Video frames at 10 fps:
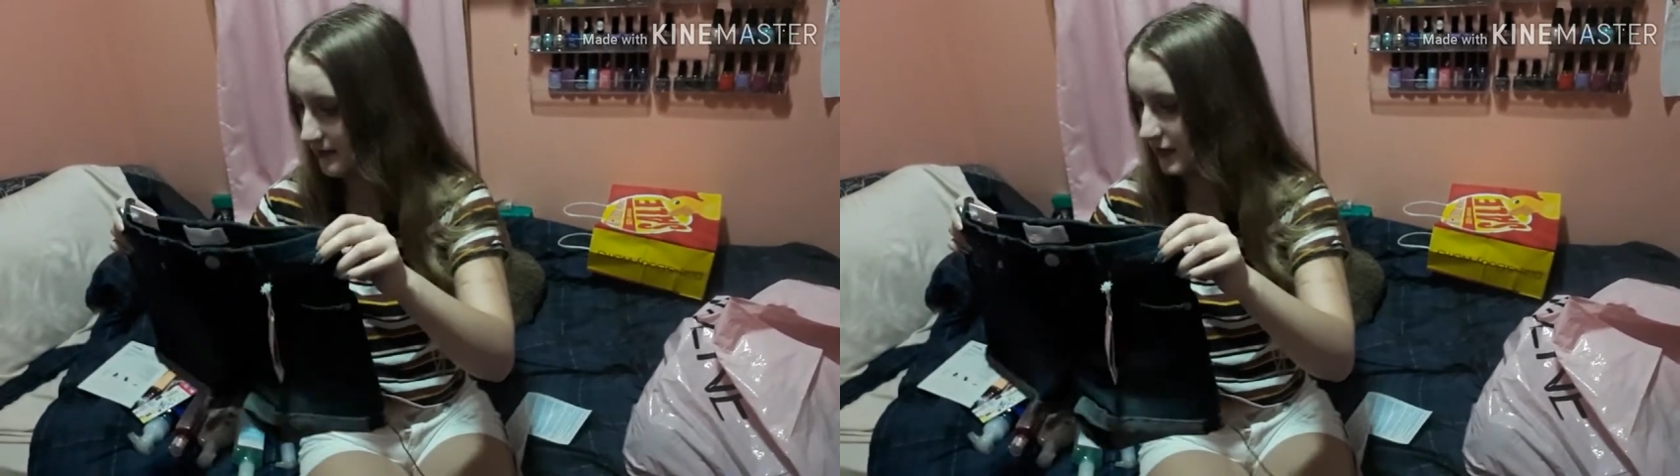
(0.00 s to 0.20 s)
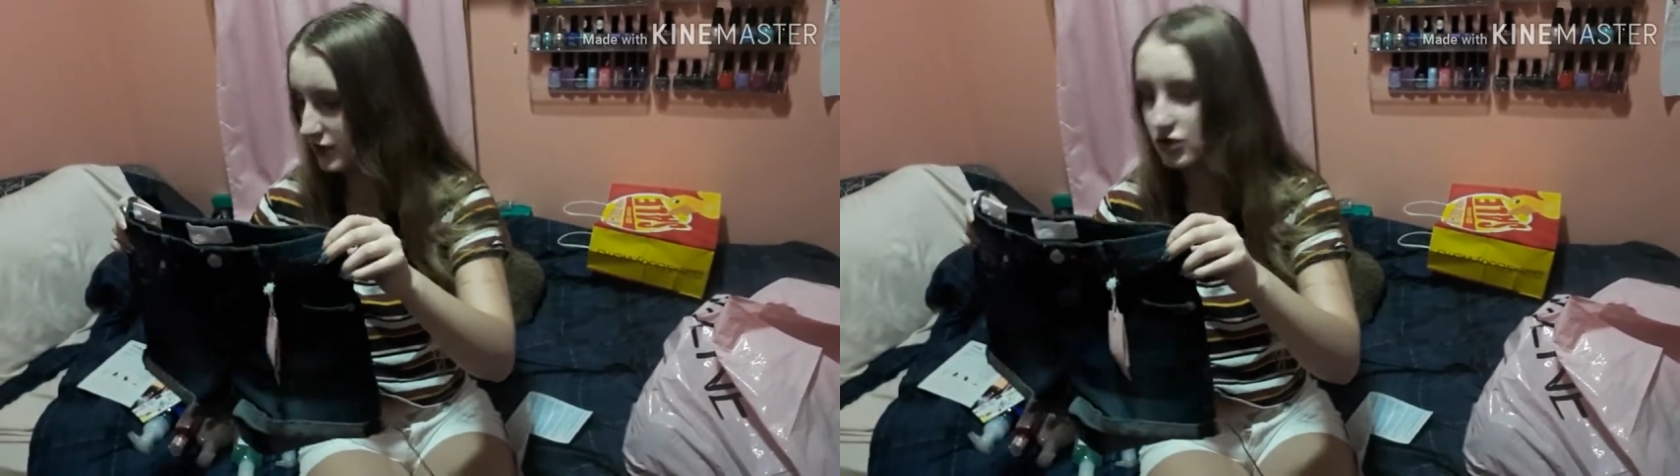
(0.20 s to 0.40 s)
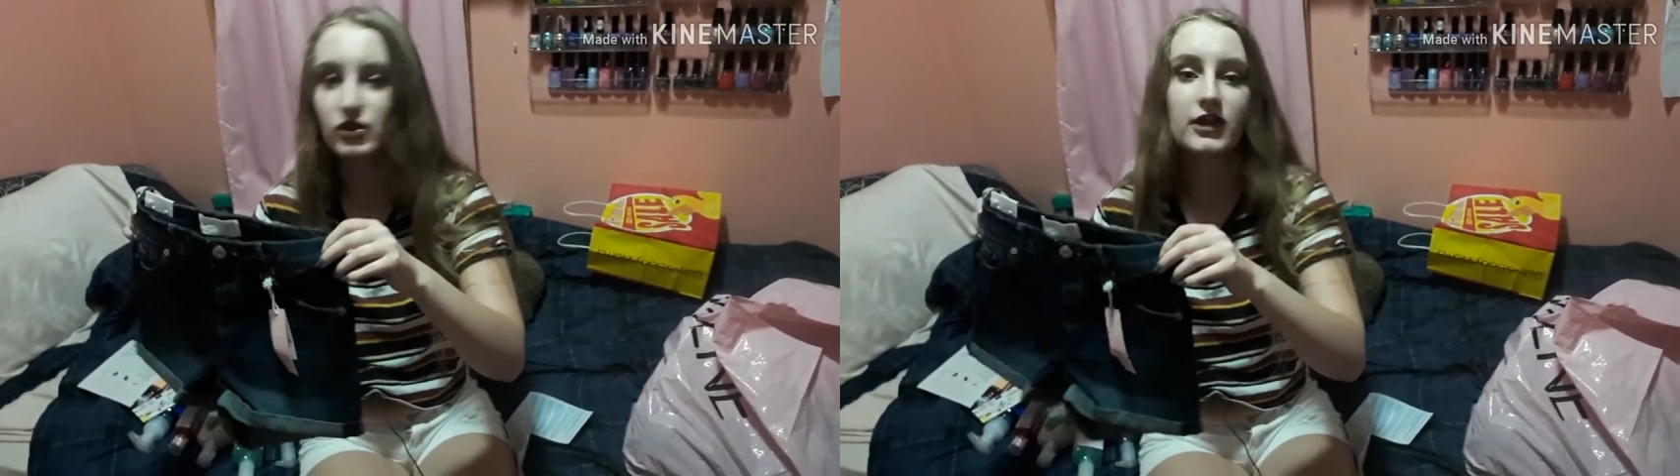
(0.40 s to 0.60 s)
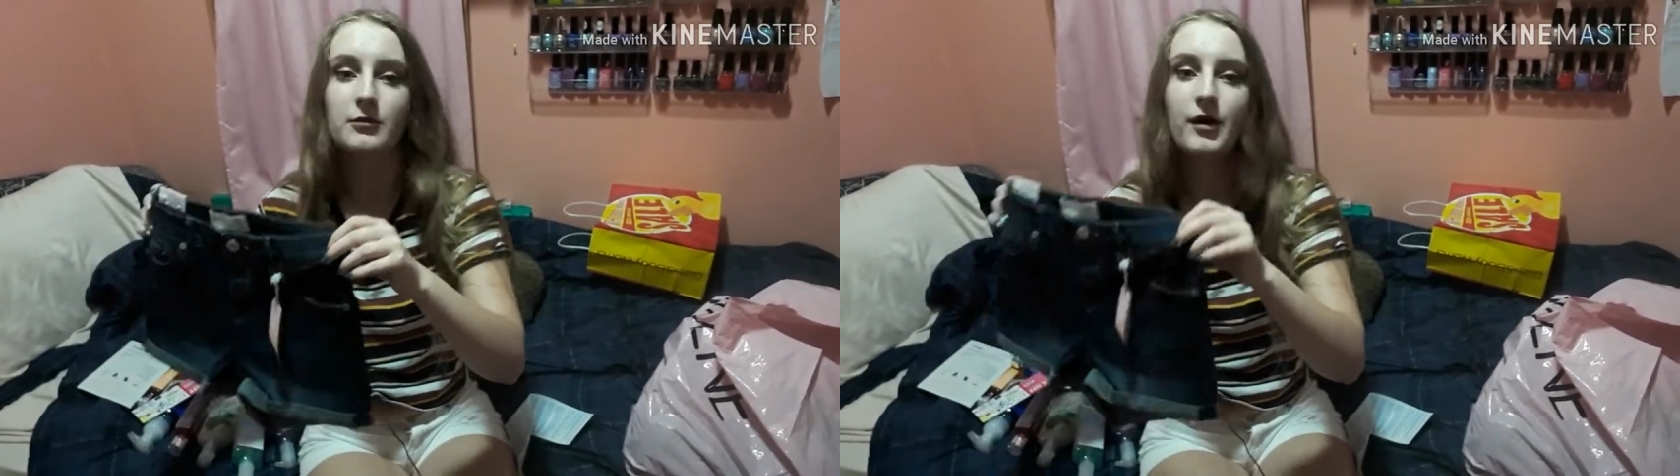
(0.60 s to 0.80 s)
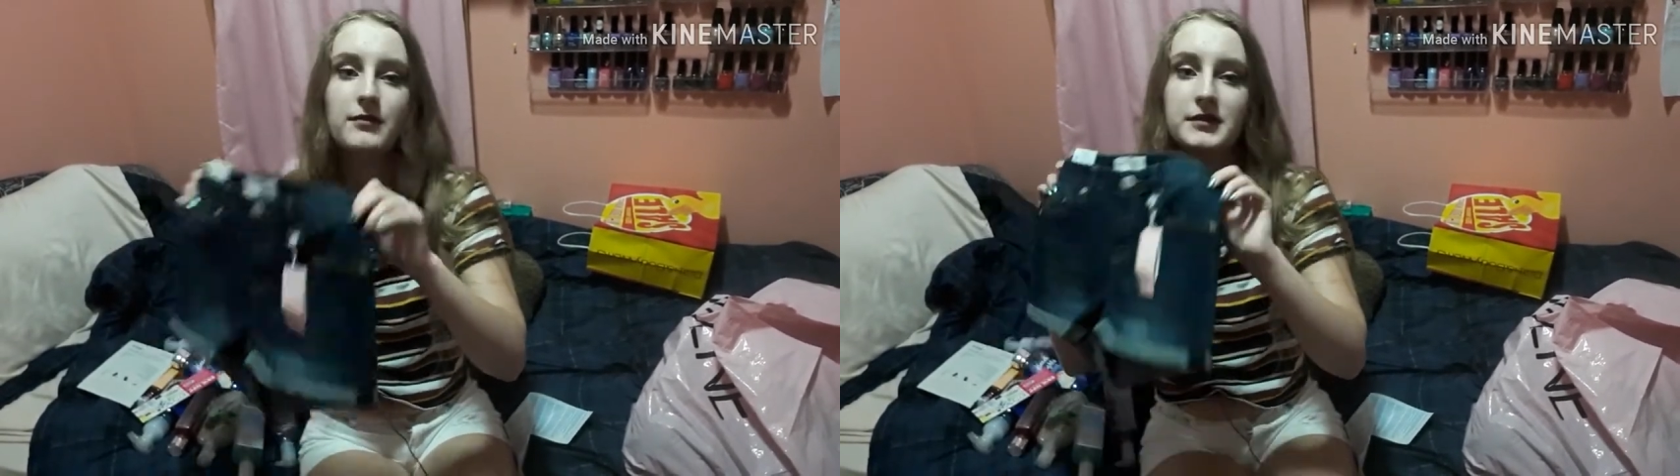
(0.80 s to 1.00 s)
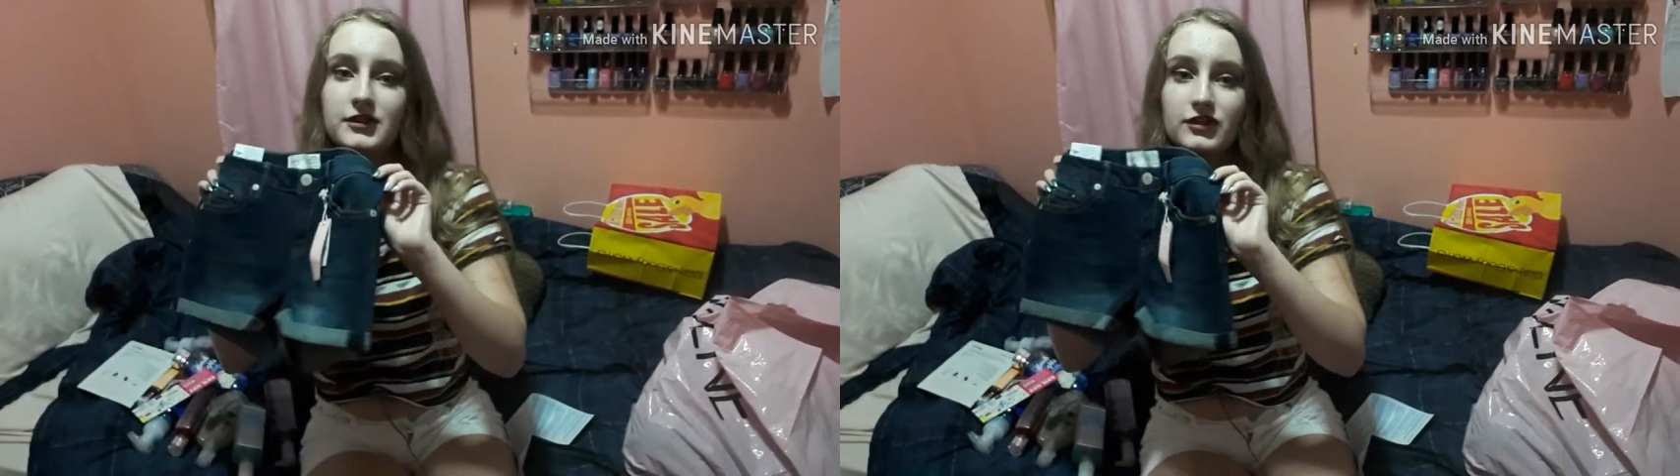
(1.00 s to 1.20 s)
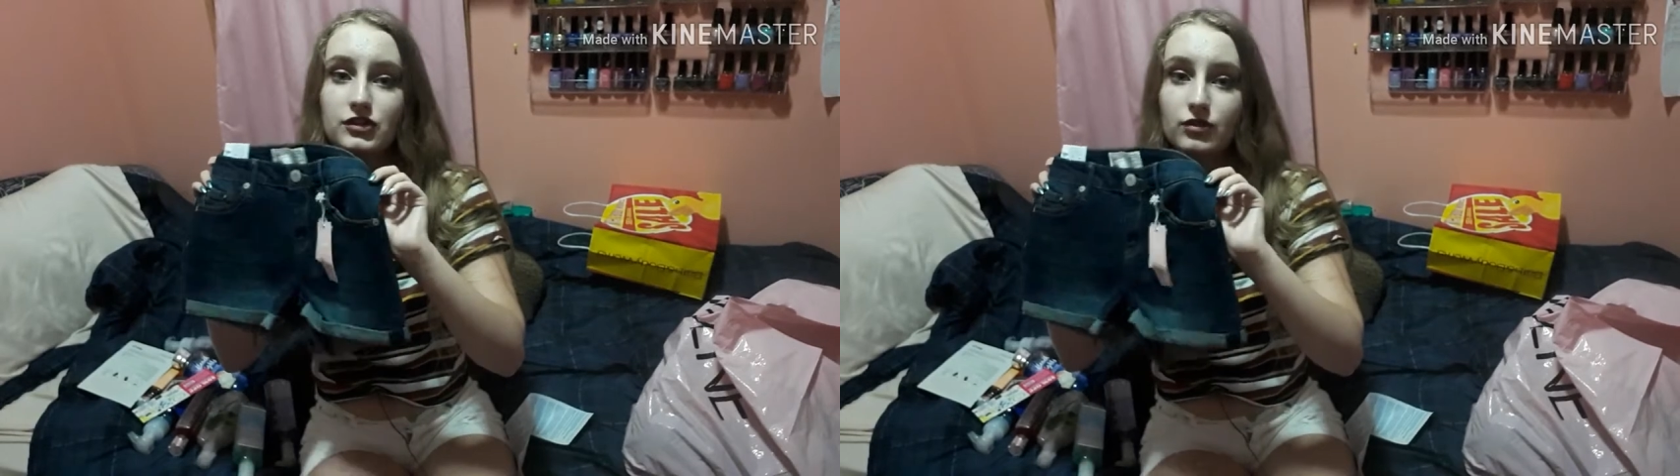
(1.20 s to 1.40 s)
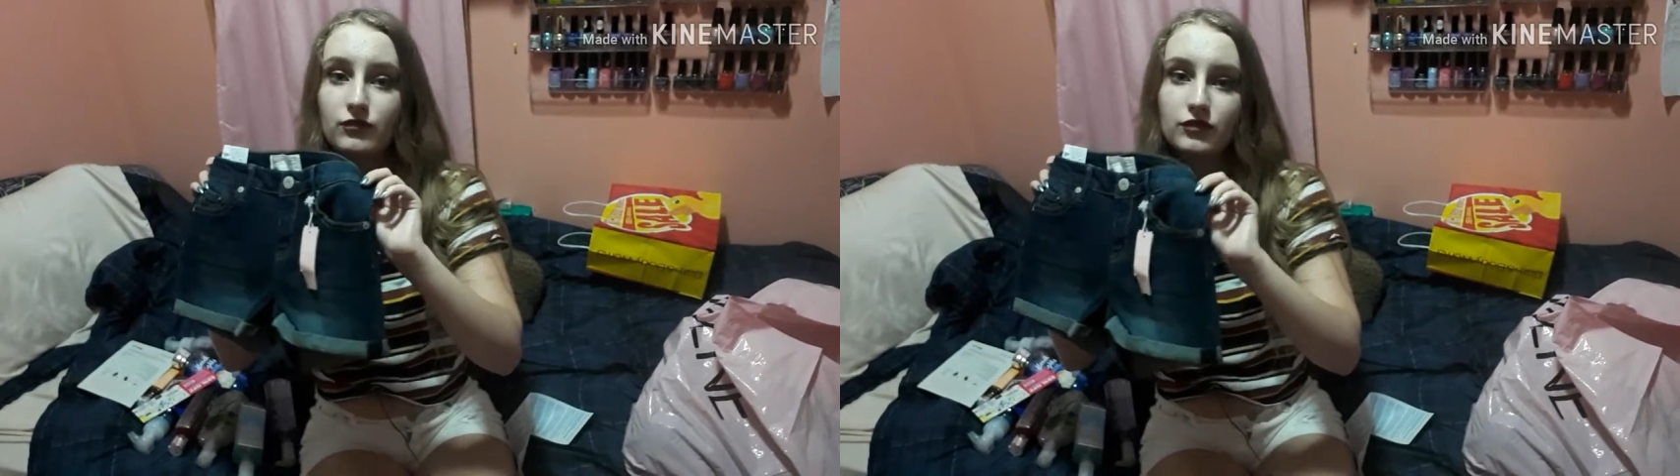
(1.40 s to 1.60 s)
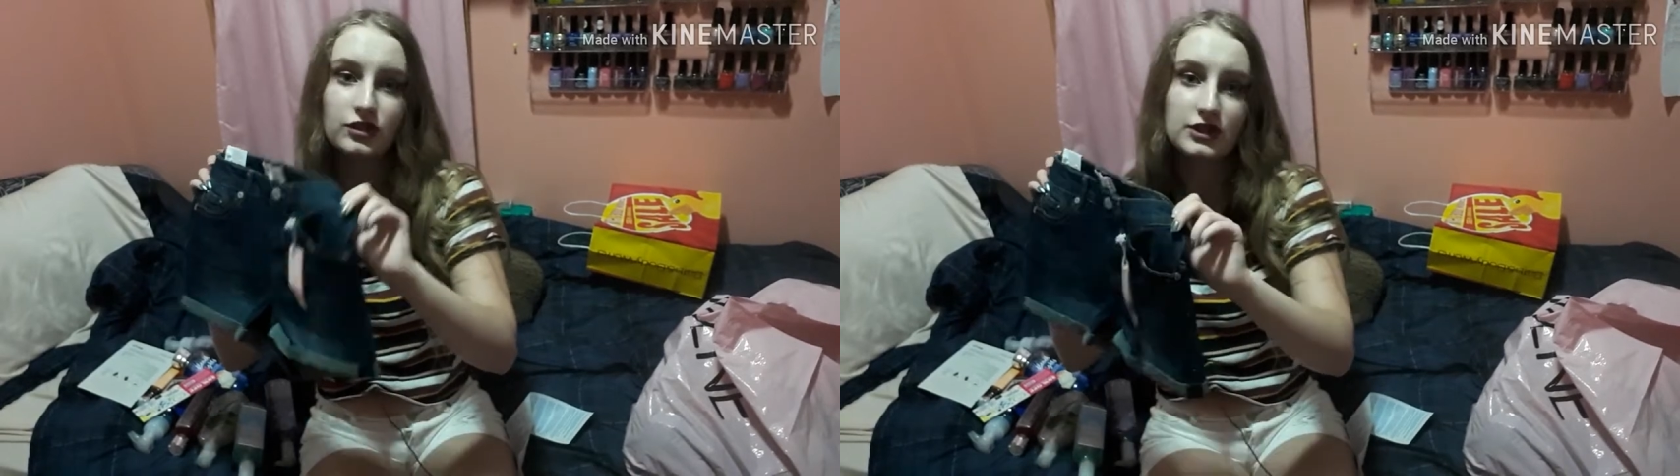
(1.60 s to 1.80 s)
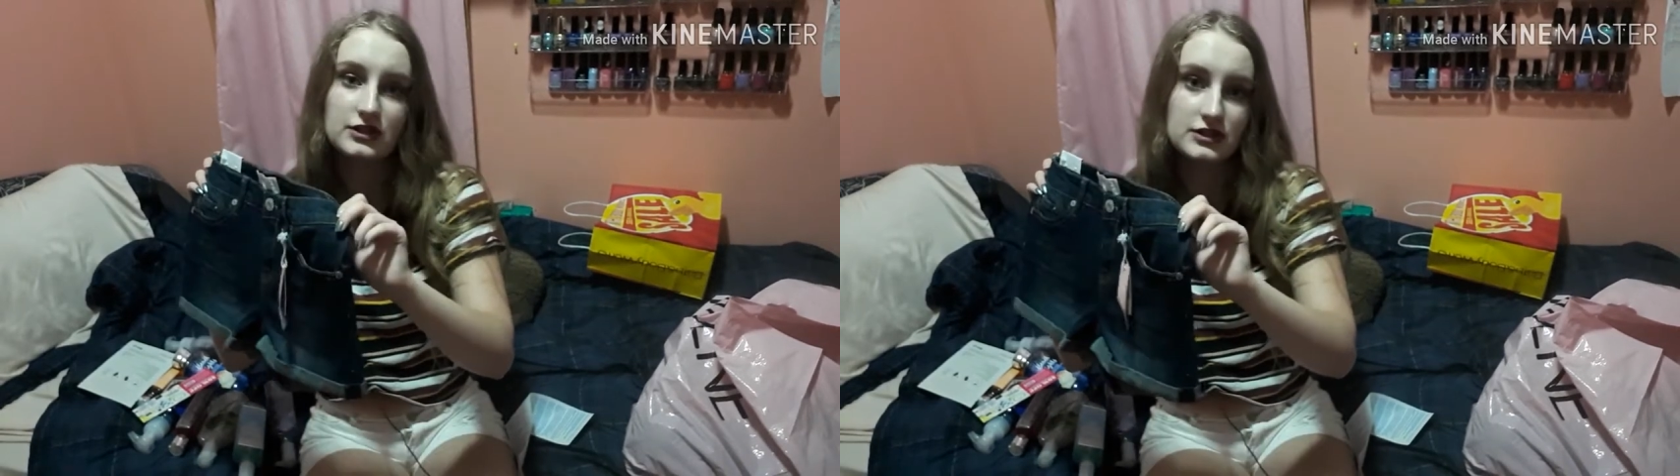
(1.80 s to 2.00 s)
I'm not gonna try them on because I don't
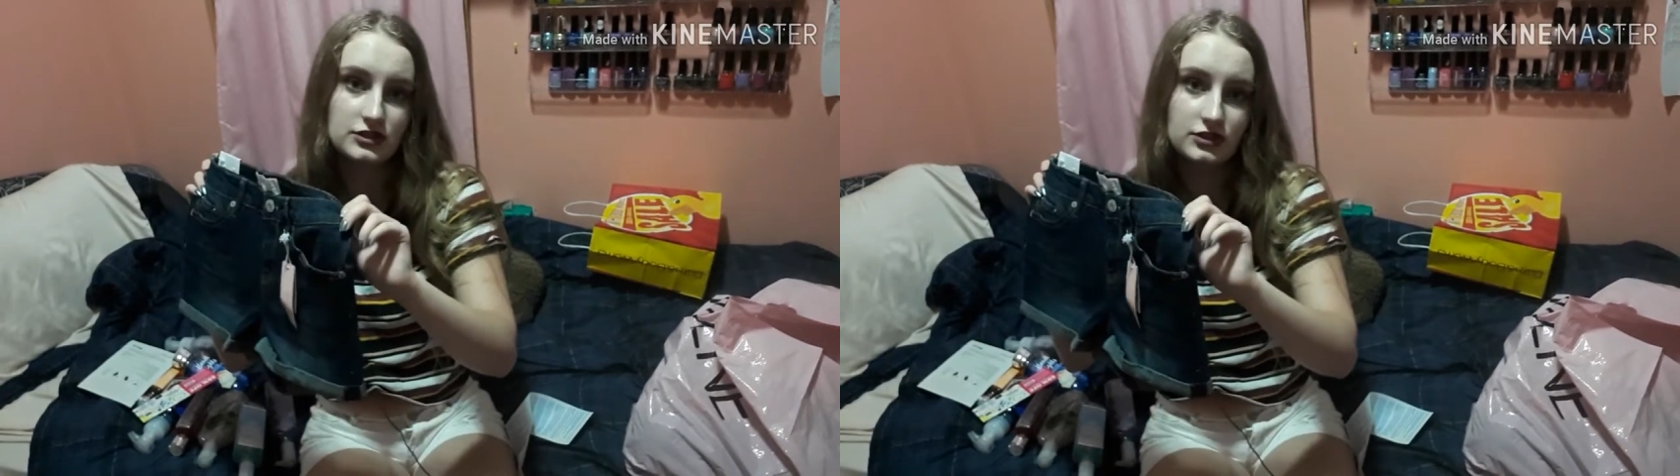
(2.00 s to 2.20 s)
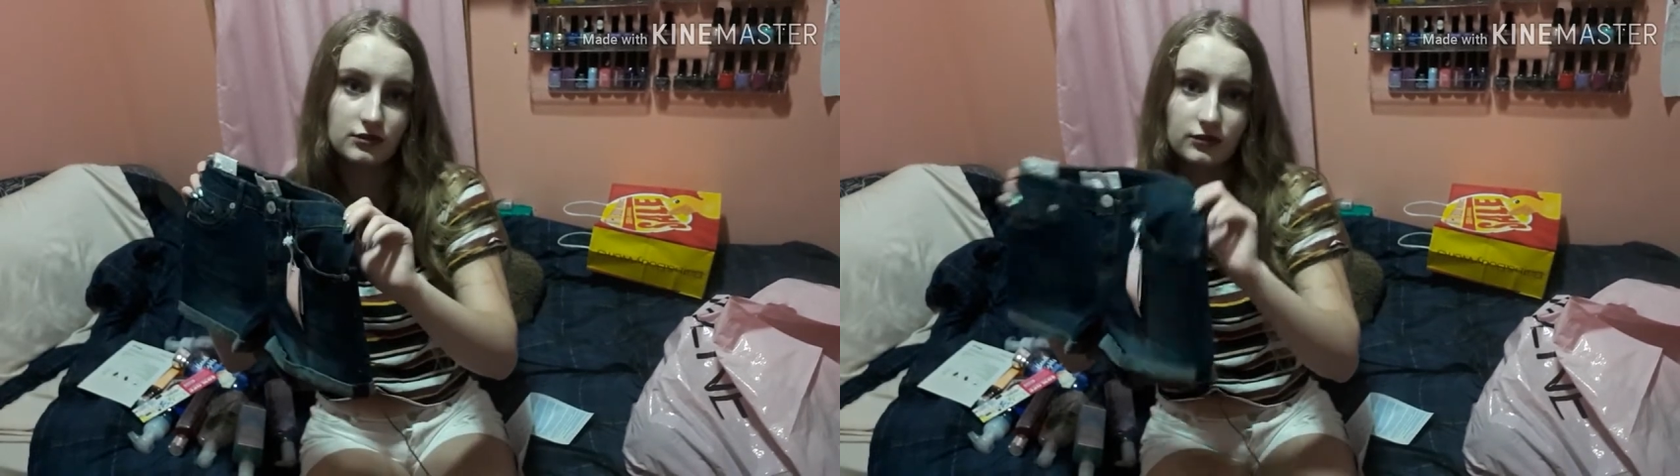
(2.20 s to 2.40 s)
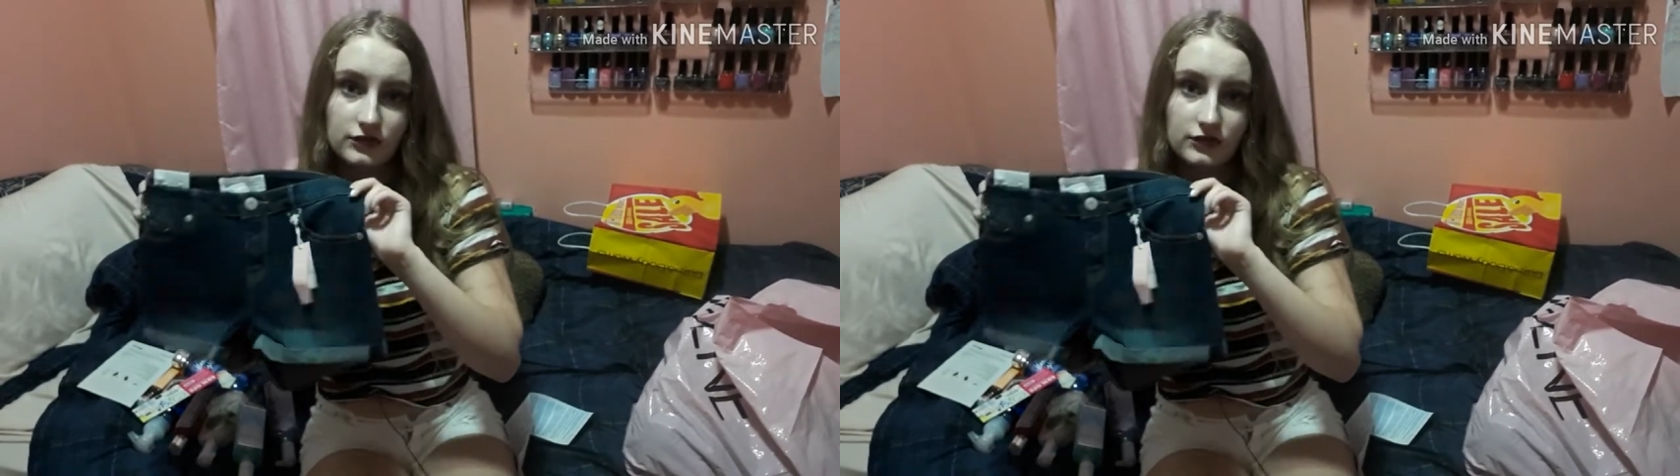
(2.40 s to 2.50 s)
really need to,